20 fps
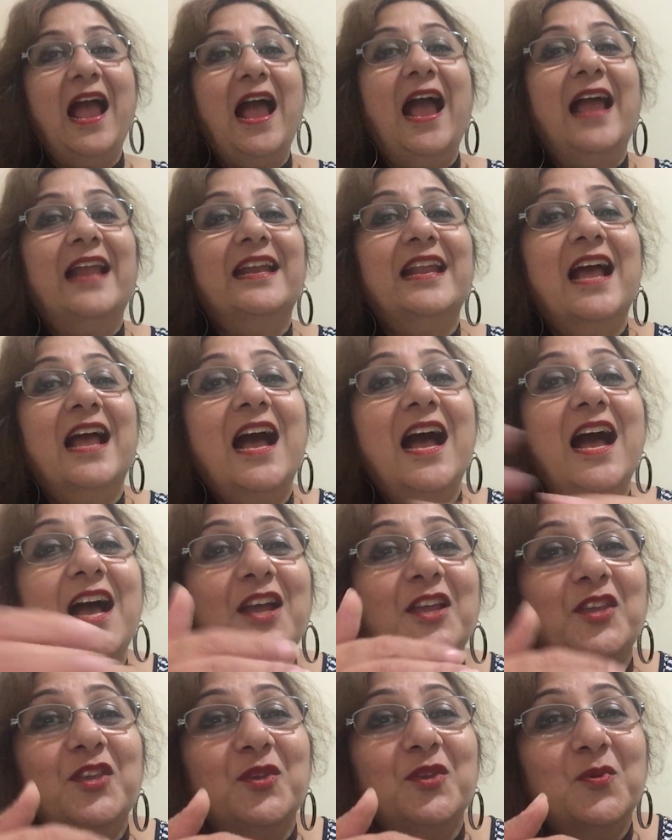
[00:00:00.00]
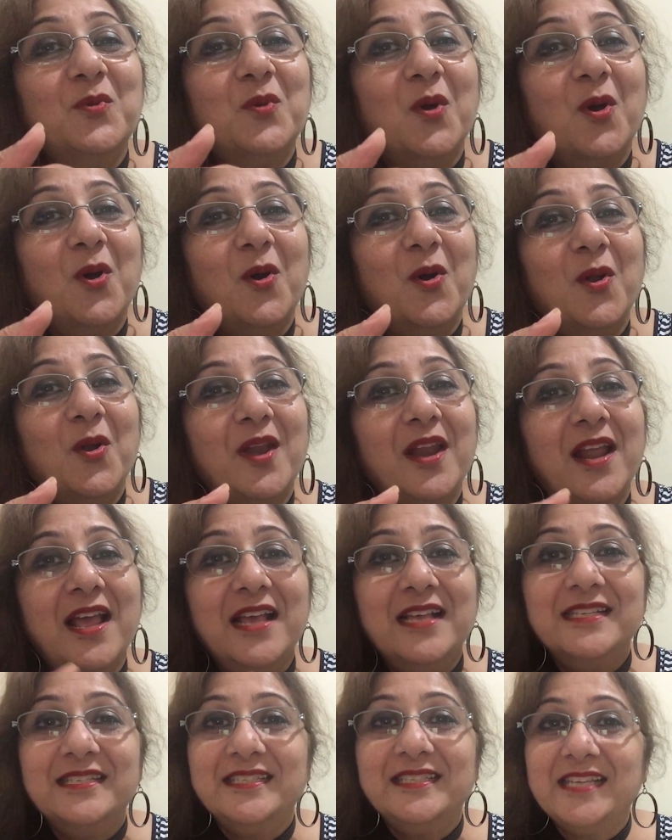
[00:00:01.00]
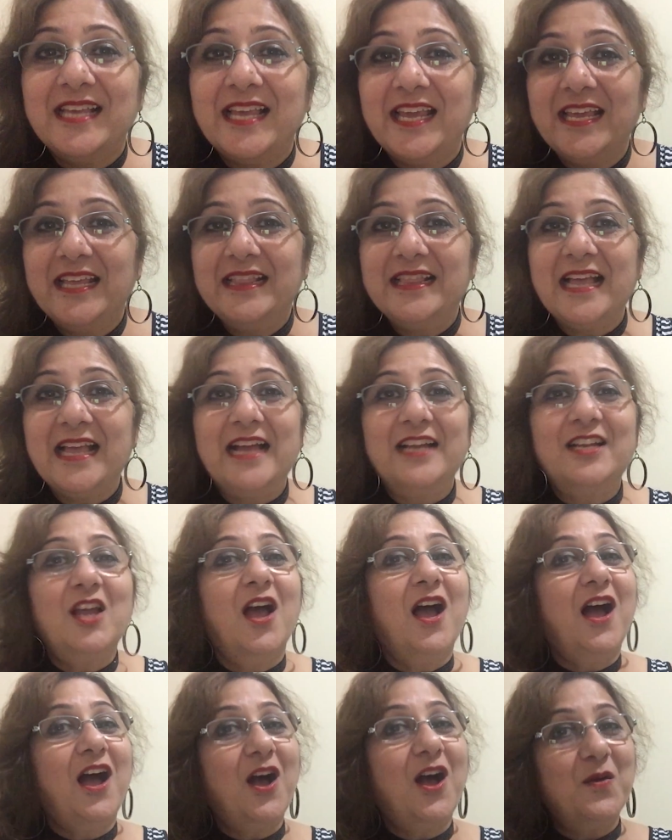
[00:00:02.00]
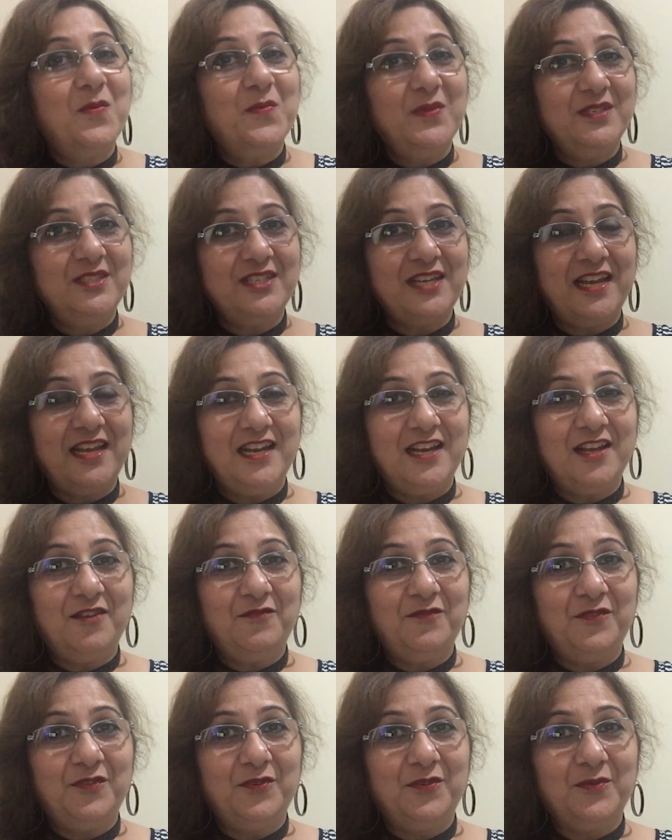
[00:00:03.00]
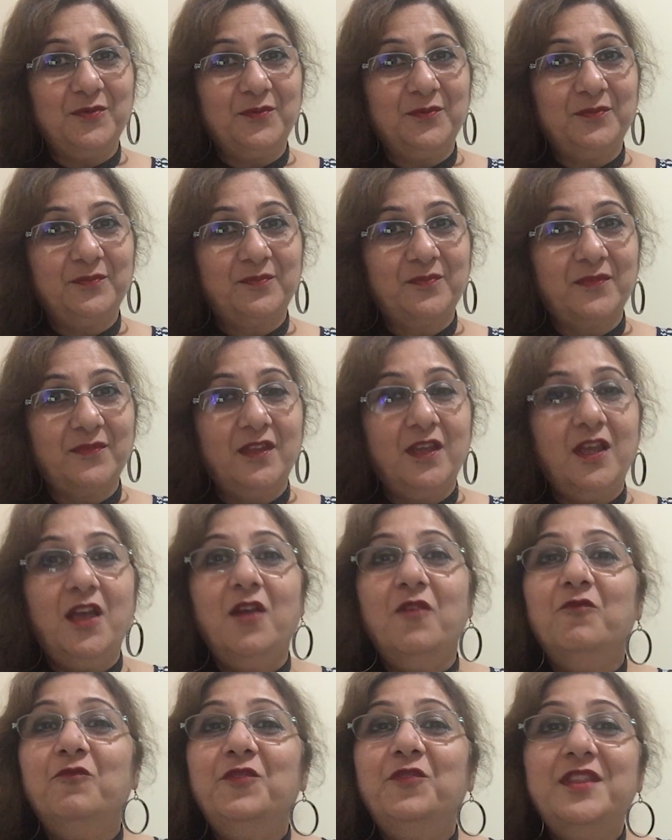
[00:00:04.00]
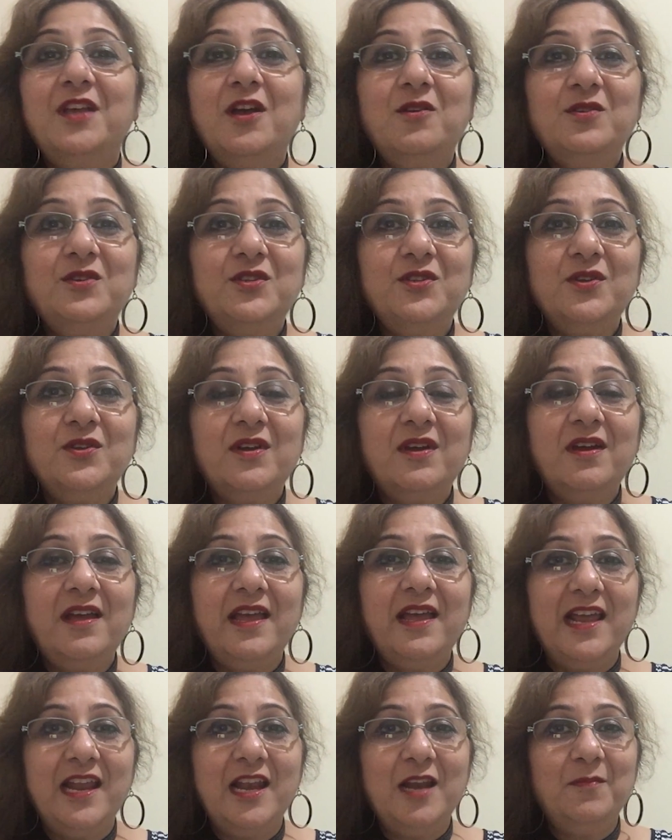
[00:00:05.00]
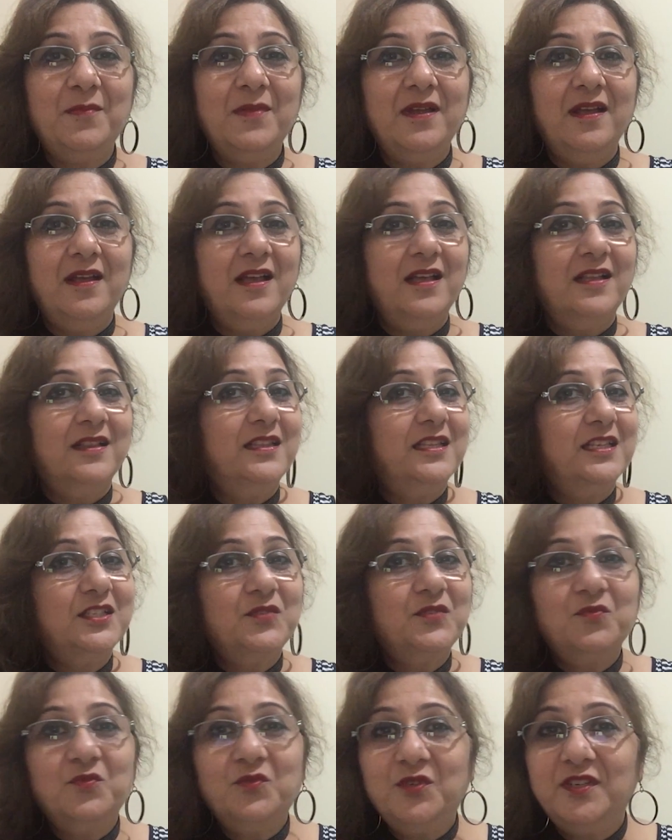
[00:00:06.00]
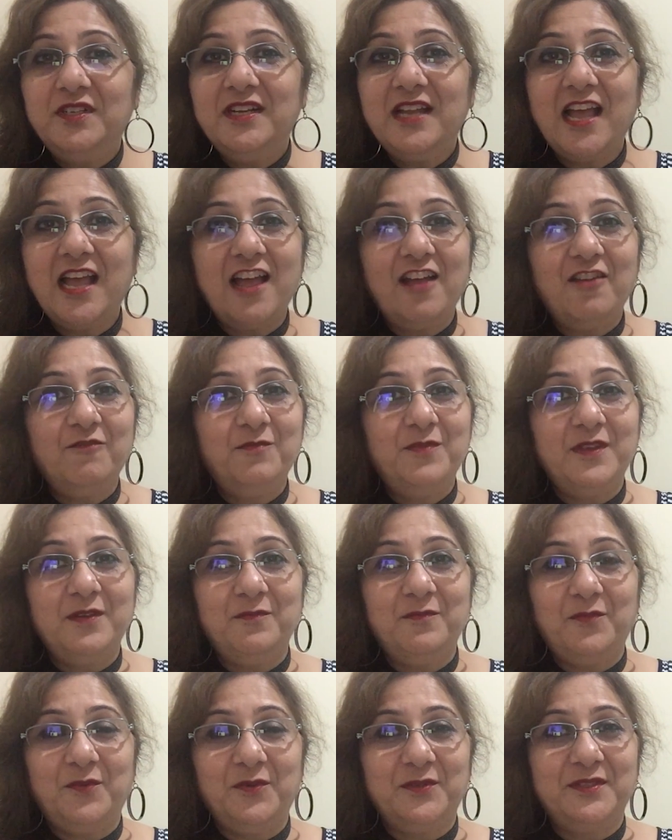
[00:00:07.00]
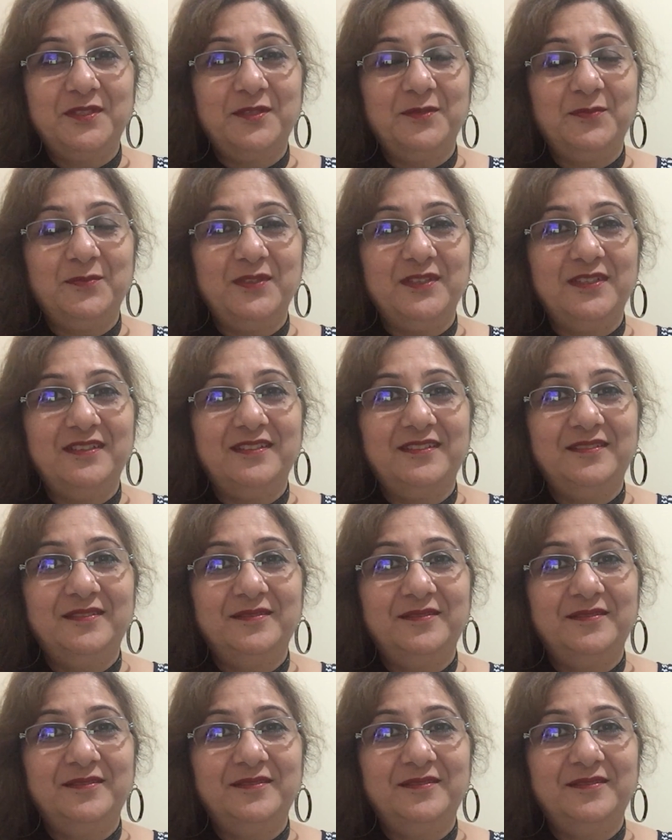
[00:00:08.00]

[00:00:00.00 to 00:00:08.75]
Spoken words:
and hug you all, saying that how much I love you. Without your help, this wouldn't have been possible.